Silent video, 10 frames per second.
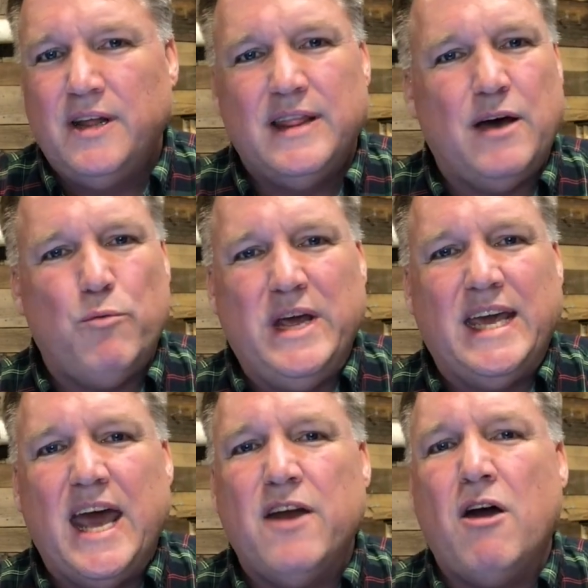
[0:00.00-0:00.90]
that we
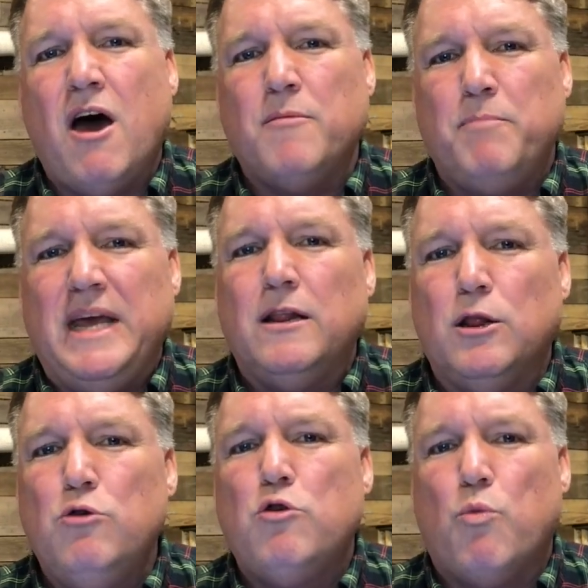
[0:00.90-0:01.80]
cannot be
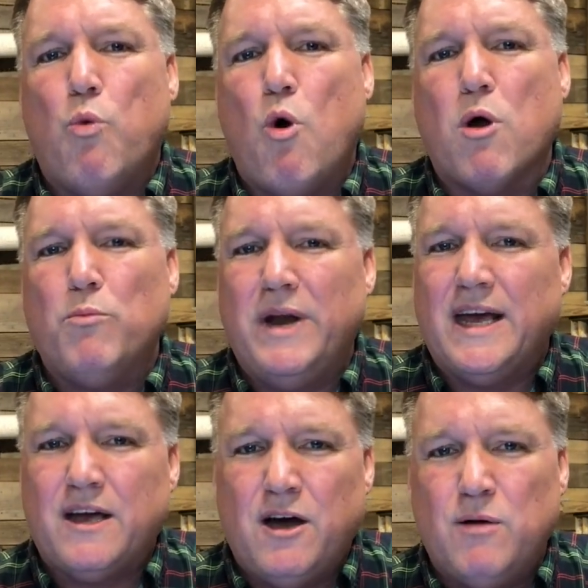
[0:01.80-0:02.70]
lukewarm when
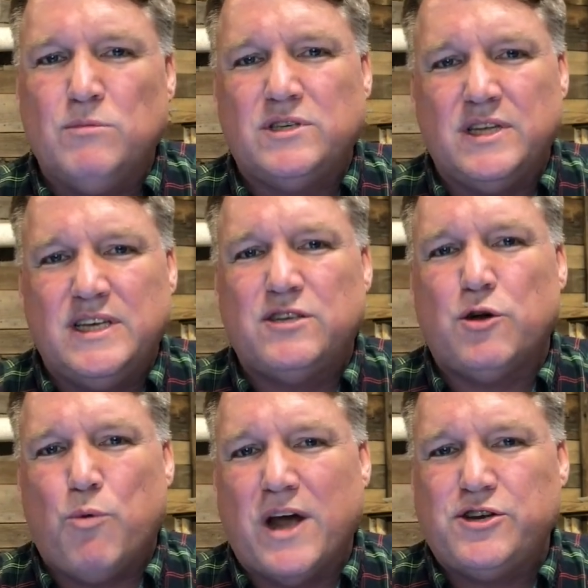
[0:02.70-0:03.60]
it comes to this
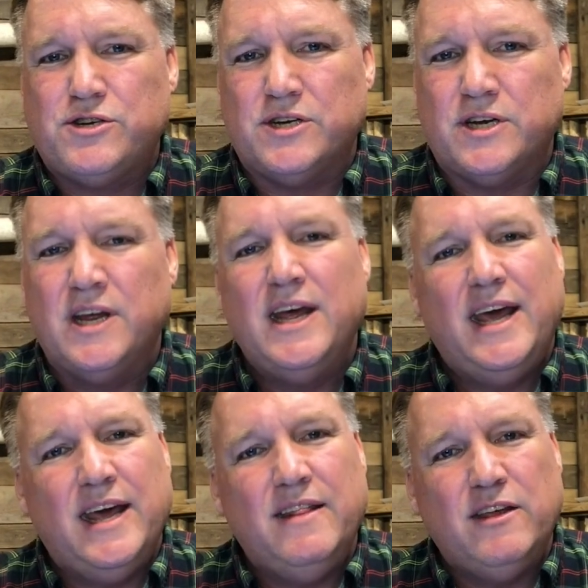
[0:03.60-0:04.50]
question
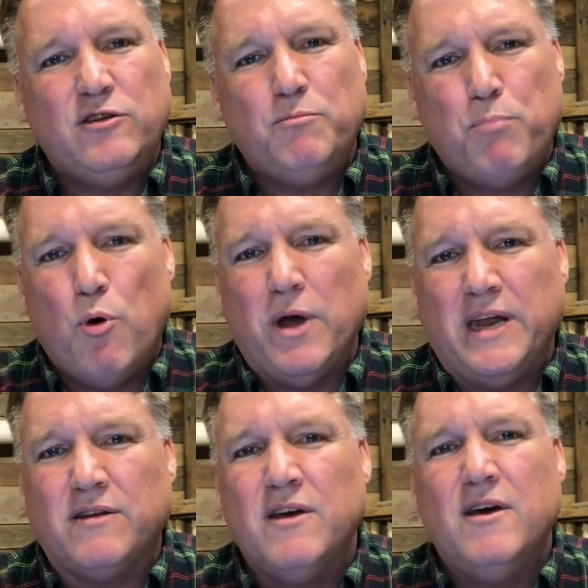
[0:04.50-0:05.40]
and this
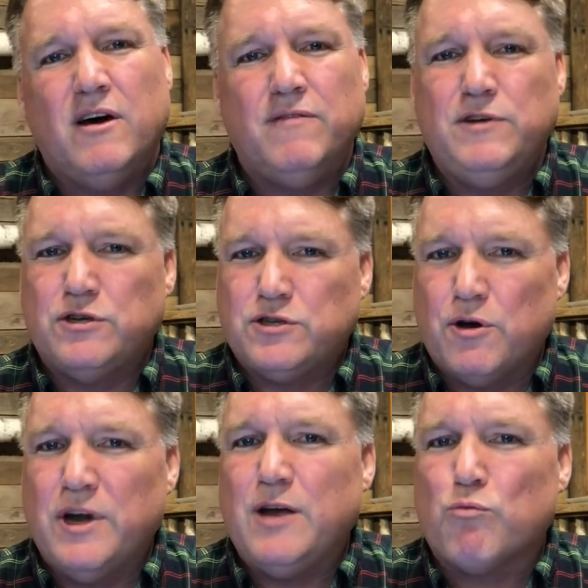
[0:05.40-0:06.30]
point of
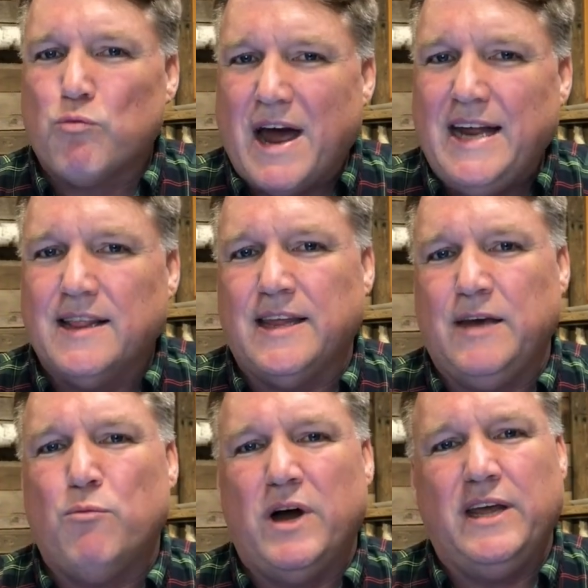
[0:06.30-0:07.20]
discerning
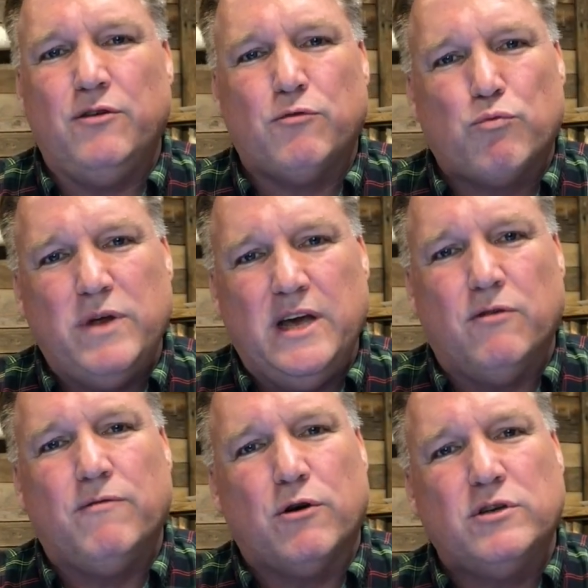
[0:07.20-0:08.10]
rightly what is
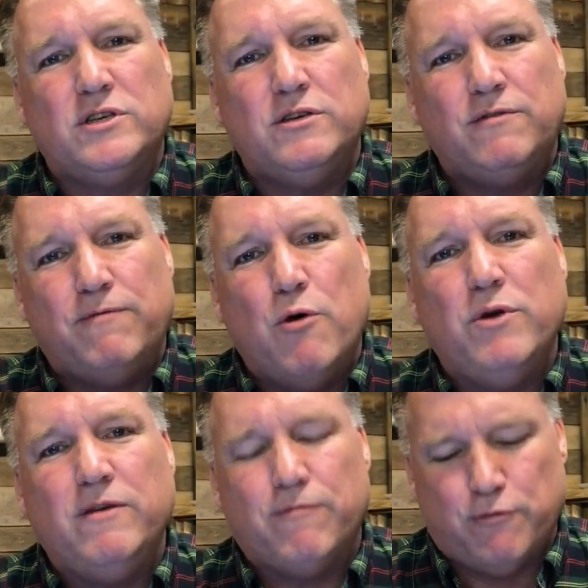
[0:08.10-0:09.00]
real versus
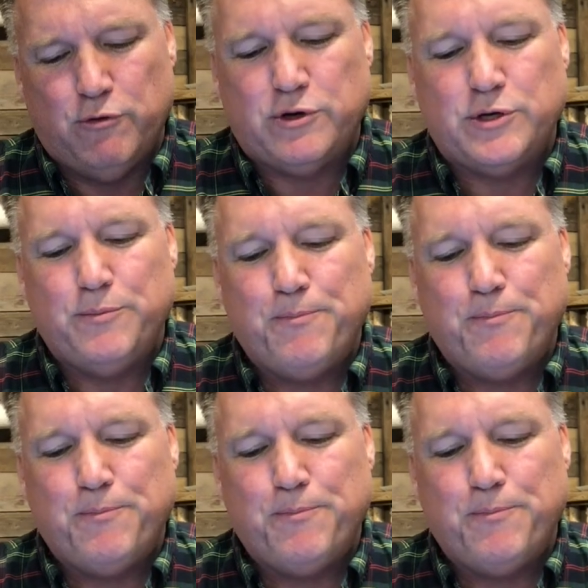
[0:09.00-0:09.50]
phony fruit.